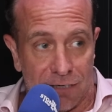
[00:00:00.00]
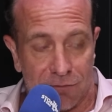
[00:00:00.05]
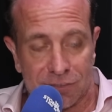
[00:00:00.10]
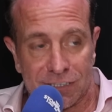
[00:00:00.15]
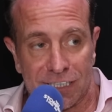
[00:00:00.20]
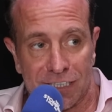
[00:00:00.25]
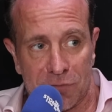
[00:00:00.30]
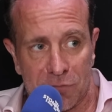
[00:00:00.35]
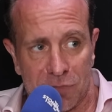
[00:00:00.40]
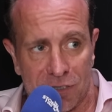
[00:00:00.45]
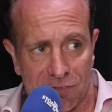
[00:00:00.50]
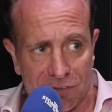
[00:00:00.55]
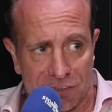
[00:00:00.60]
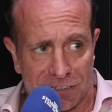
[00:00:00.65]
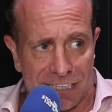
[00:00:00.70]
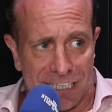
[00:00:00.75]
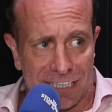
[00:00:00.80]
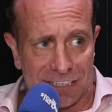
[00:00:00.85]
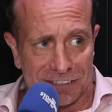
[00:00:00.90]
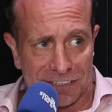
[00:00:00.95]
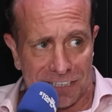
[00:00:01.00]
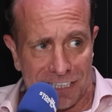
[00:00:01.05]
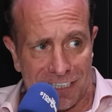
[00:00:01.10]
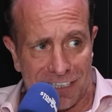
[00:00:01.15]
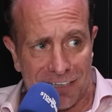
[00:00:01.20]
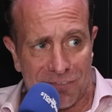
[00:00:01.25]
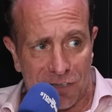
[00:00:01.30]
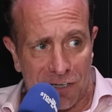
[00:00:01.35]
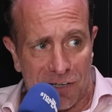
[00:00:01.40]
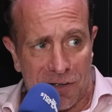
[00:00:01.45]
taken a bit of a tangent here,
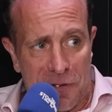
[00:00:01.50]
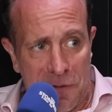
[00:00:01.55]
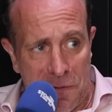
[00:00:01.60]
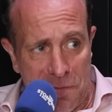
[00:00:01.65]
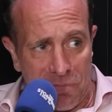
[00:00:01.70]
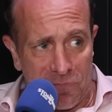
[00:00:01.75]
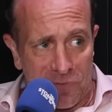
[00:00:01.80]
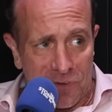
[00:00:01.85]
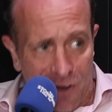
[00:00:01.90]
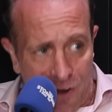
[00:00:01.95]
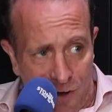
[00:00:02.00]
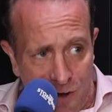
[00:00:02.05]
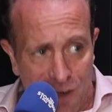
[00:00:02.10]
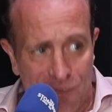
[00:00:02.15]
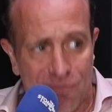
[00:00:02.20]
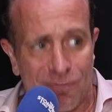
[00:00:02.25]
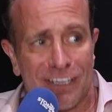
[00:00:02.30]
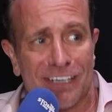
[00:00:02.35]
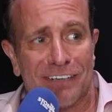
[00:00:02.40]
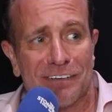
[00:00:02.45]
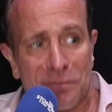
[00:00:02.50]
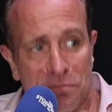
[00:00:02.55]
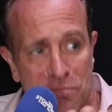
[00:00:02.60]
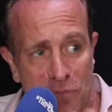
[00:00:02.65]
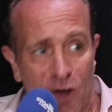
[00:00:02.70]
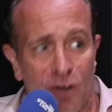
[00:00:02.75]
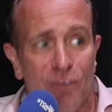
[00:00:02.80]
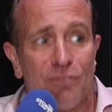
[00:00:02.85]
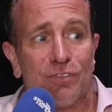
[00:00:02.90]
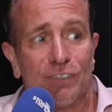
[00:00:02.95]
haven't I? I think
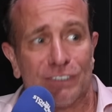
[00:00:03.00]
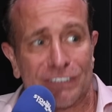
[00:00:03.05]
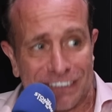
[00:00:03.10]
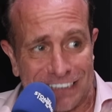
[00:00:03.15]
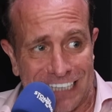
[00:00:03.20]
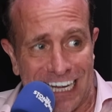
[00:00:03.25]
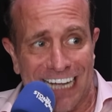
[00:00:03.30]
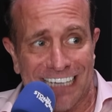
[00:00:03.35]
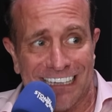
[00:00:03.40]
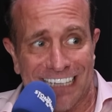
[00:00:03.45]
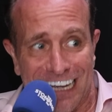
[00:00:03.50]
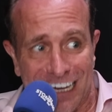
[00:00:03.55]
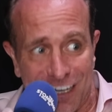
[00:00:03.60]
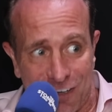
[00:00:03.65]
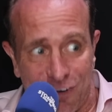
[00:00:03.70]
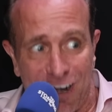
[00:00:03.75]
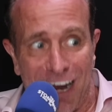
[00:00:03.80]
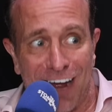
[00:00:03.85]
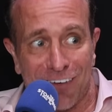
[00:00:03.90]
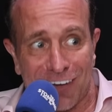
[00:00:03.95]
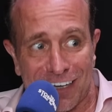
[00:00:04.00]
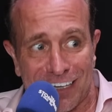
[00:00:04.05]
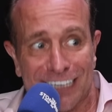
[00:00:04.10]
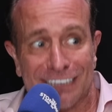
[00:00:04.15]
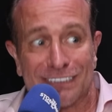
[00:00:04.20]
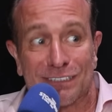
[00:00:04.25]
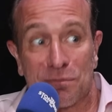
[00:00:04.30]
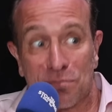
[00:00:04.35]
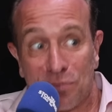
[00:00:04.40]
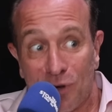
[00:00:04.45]
both would stand their ground, and
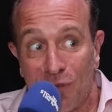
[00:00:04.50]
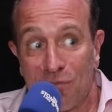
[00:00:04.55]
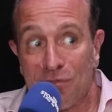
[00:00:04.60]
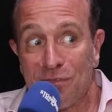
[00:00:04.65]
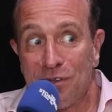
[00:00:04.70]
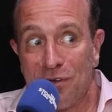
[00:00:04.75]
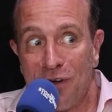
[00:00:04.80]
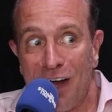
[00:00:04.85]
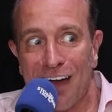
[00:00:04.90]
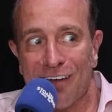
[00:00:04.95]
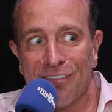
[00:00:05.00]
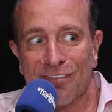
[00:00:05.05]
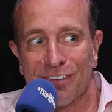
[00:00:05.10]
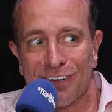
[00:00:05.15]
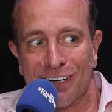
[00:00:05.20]
that's the problem you have.